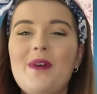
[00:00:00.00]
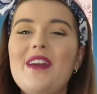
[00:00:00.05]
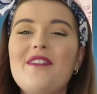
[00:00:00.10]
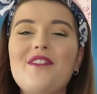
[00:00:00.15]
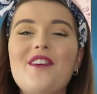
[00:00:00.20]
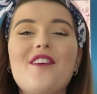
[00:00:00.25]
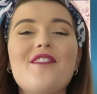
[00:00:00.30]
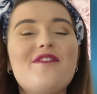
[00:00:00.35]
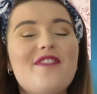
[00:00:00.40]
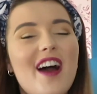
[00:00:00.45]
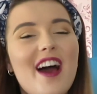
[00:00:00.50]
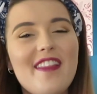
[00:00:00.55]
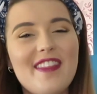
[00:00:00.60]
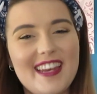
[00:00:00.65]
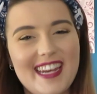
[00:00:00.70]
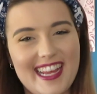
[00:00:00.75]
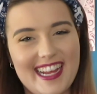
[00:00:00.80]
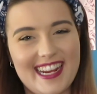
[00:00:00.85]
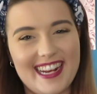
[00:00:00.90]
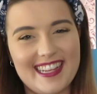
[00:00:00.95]
We've got Father
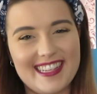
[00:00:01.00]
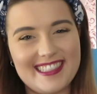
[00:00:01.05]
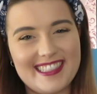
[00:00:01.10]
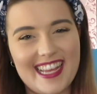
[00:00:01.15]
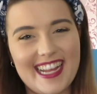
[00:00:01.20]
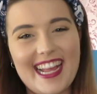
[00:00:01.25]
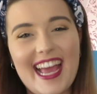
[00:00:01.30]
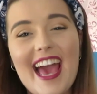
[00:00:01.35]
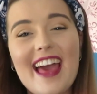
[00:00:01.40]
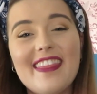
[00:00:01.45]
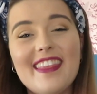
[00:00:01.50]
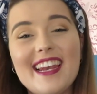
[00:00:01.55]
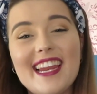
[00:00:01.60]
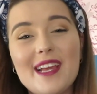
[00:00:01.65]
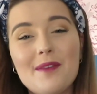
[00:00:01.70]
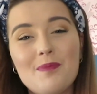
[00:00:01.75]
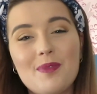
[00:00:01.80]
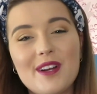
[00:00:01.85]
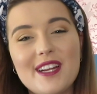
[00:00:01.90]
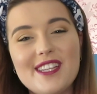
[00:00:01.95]
Nicholas, a
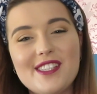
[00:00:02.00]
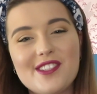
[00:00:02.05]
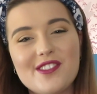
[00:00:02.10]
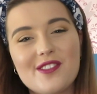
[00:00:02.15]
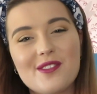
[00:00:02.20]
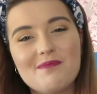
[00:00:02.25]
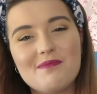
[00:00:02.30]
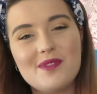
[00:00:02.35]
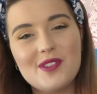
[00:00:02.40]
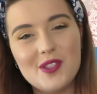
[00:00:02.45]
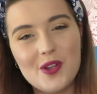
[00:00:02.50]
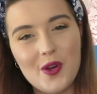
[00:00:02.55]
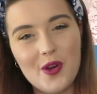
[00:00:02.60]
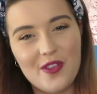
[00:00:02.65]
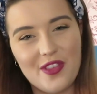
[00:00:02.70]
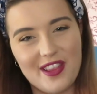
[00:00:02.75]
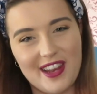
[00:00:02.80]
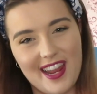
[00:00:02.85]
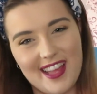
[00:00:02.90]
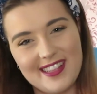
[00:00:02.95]
Catholic priest from
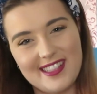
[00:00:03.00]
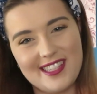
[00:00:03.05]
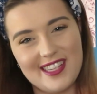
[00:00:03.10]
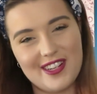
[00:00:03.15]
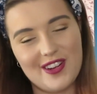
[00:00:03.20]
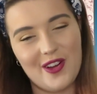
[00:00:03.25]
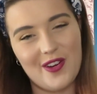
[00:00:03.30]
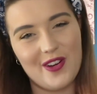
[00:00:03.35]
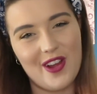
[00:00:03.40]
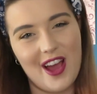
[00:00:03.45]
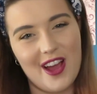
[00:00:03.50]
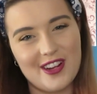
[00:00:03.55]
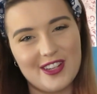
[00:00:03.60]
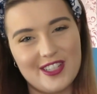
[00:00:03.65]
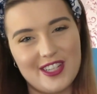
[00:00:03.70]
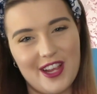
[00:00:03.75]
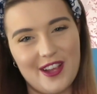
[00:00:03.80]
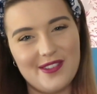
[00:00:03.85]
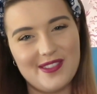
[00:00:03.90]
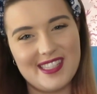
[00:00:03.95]
North London, on our
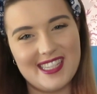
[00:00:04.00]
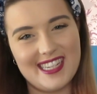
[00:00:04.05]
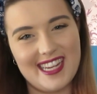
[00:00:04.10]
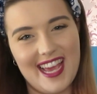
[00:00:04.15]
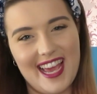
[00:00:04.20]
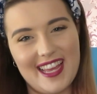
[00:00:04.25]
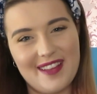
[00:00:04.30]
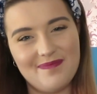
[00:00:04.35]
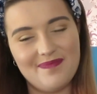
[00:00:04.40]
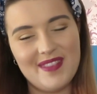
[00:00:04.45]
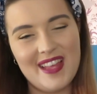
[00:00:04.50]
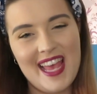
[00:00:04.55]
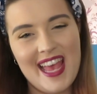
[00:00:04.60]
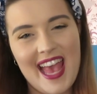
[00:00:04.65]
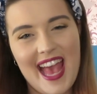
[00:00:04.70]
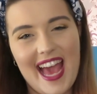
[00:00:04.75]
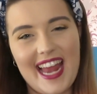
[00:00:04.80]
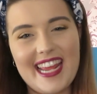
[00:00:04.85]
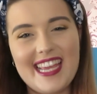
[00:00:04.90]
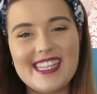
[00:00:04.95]
show today.
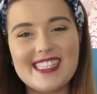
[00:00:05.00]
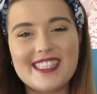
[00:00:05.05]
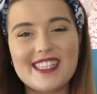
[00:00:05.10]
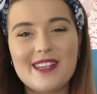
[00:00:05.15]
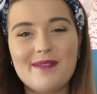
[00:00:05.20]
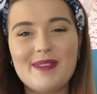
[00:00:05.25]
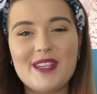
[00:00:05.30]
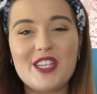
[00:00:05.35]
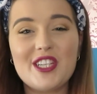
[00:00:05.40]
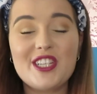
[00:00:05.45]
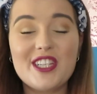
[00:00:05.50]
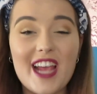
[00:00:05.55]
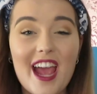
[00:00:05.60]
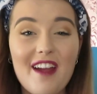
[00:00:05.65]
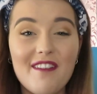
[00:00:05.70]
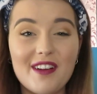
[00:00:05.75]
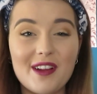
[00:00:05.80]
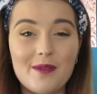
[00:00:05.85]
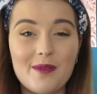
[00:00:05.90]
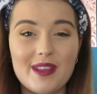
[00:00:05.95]
And he's going to be
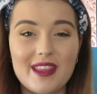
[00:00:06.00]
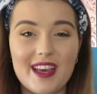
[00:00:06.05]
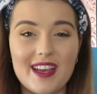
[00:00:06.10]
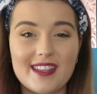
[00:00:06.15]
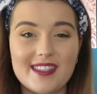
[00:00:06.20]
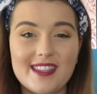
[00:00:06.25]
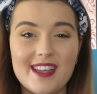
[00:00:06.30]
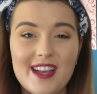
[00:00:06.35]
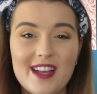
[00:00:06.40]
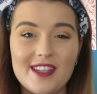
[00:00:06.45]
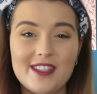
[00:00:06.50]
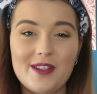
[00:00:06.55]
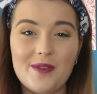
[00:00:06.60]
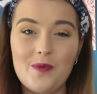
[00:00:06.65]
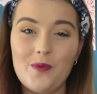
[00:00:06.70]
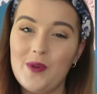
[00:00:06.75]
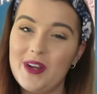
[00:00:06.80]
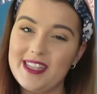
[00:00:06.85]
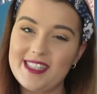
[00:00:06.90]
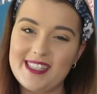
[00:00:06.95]
sharing with us
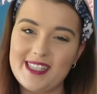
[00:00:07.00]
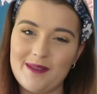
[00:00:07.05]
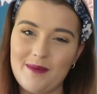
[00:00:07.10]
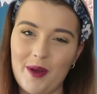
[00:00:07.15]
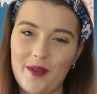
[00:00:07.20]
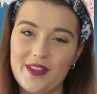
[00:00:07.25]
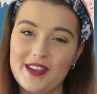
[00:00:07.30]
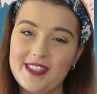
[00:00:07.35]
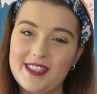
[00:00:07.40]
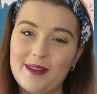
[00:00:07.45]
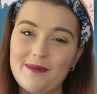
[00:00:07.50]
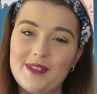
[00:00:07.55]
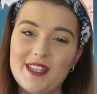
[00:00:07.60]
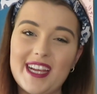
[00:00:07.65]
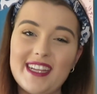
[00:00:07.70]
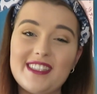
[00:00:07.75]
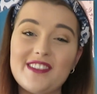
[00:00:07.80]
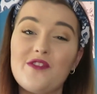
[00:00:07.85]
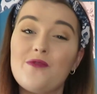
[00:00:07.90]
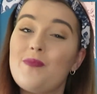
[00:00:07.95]
some wisdom on the
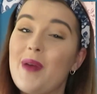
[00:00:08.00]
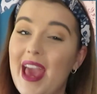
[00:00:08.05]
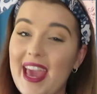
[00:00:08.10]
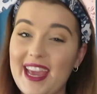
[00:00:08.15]
subject of